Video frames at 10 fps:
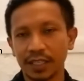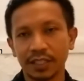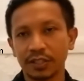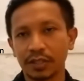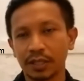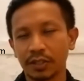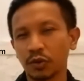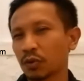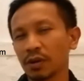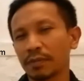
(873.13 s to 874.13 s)
I can
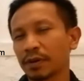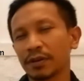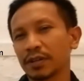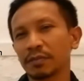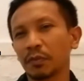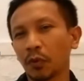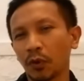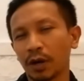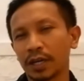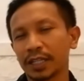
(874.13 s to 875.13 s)
talk about it
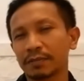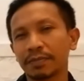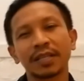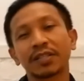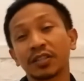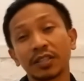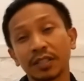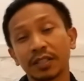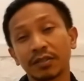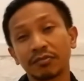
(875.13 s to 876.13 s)
more. It depends on
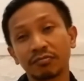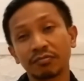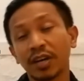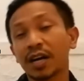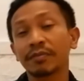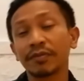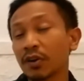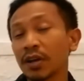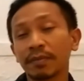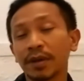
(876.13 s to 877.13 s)
the time
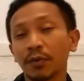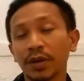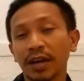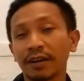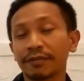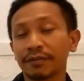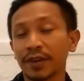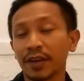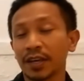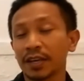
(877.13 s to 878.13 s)
frame that we
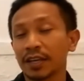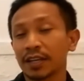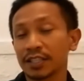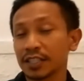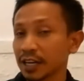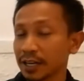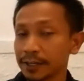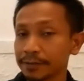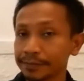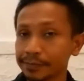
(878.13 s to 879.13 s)
have
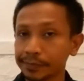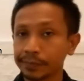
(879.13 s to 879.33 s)
today.